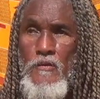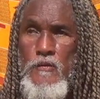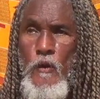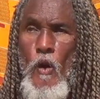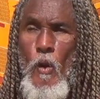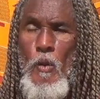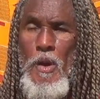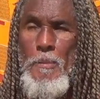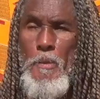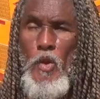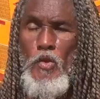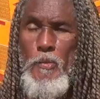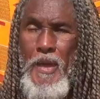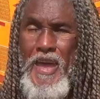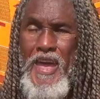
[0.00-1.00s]
forward
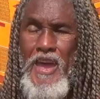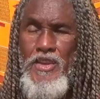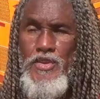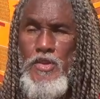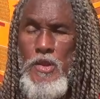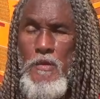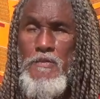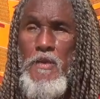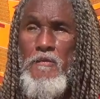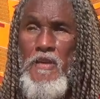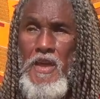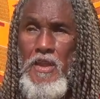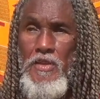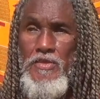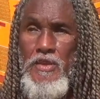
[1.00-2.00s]
multiplication of
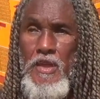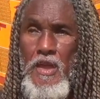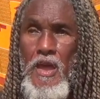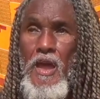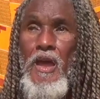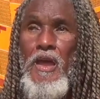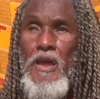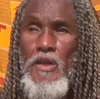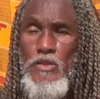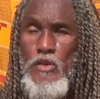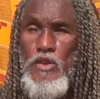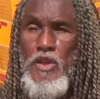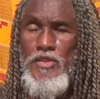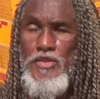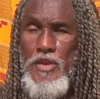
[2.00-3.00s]
divinity into
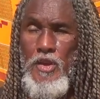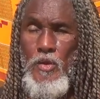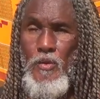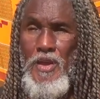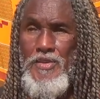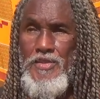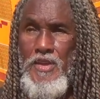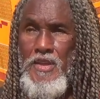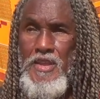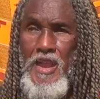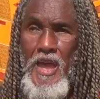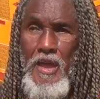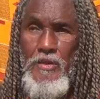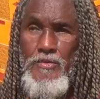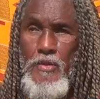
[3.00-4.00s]
the generation
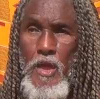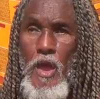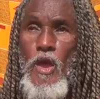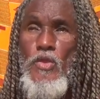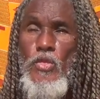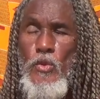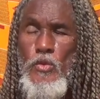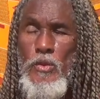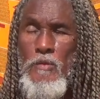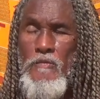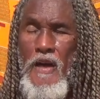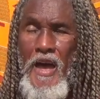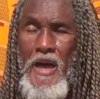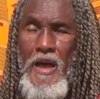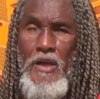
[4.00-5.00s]
next through
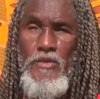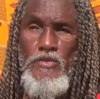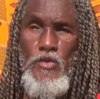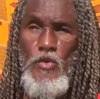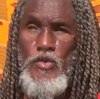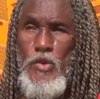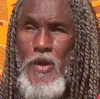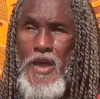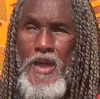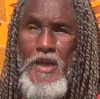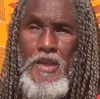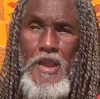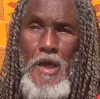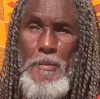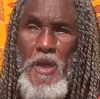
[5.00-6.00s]
divine social,
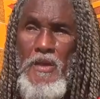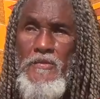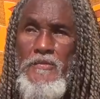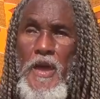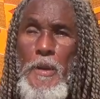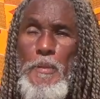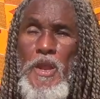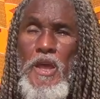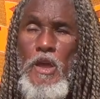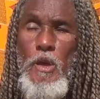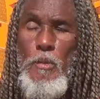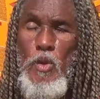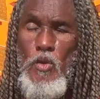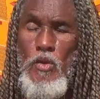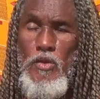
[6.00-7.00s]
economic family
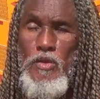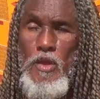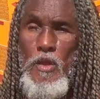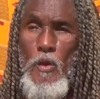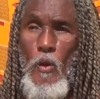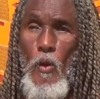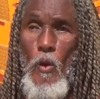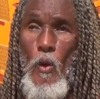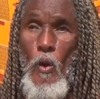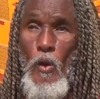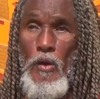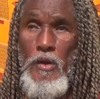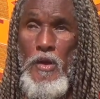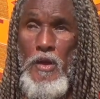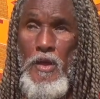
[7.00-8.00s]
community
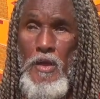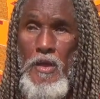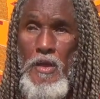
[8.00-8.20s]
order.